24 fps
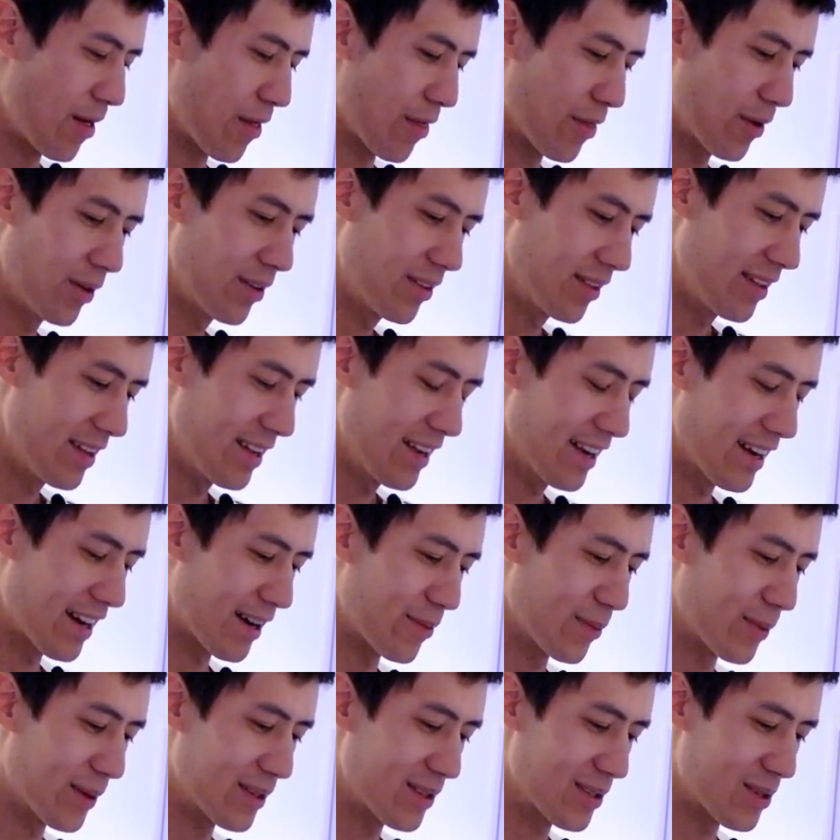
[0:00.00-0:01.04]
Third thing, I
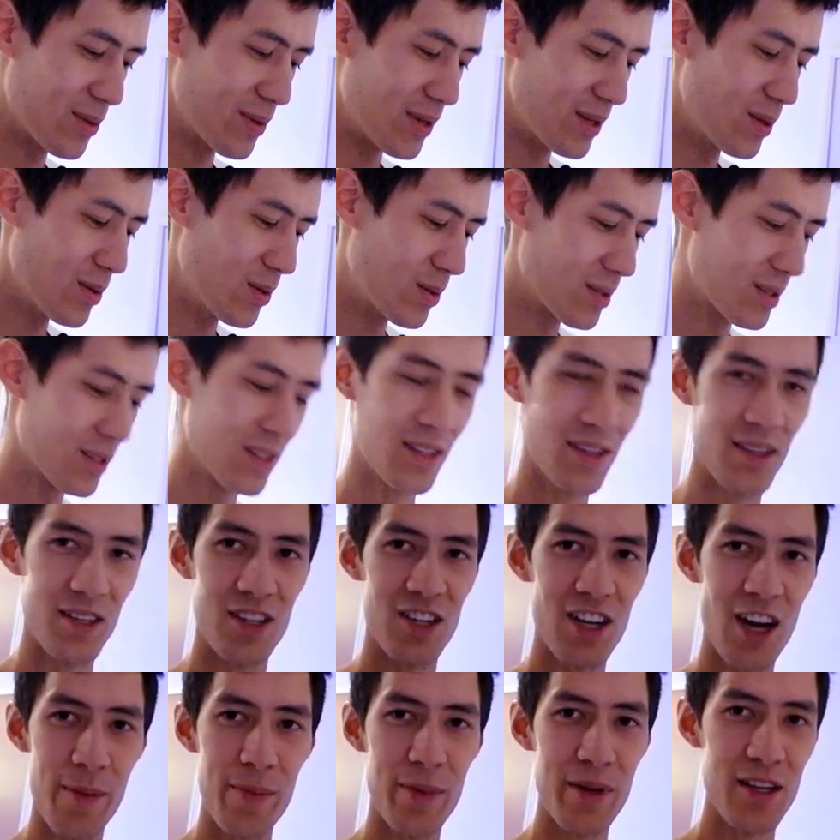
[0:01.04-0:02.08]
want to use the
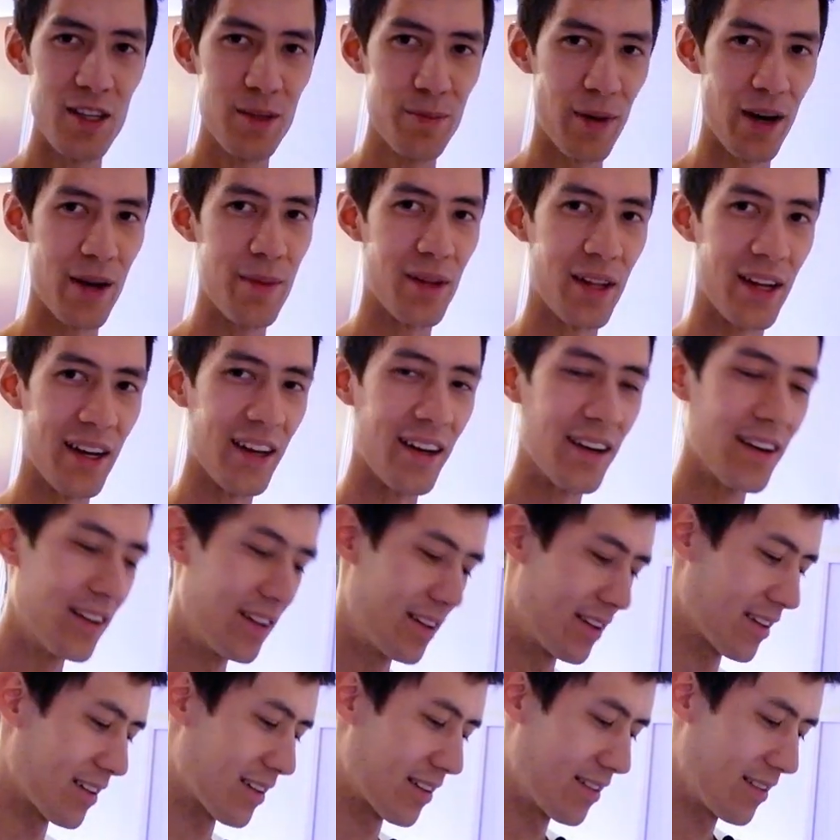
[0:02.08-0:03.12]
Japanese pipeline,
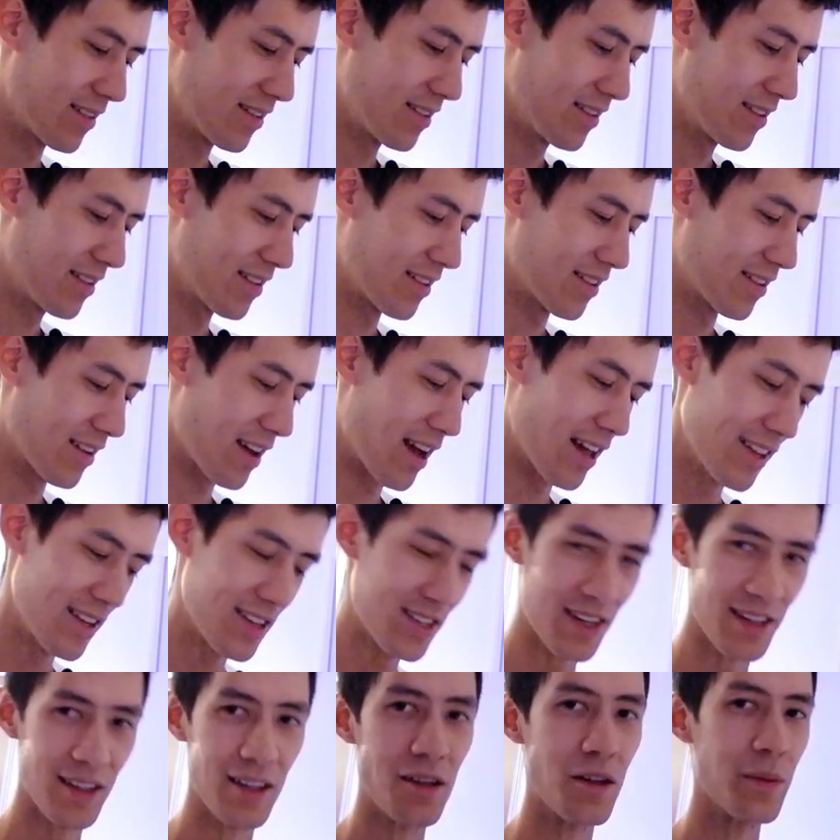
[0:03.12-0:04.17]
at least
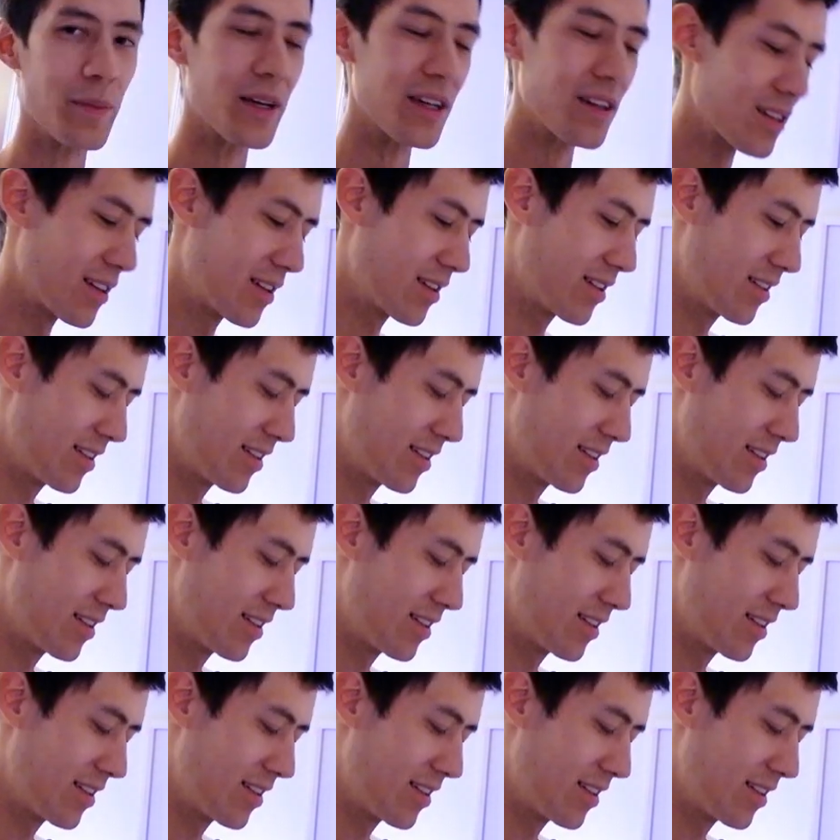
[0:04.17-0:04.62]
a little bit.